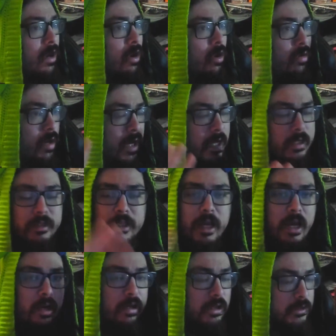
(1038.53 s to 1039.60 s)
All right, the
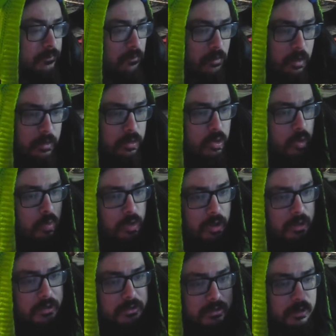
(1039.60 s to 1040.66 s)
internet's full of
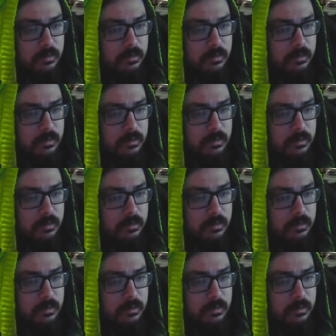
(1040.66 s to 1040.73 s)
gooners.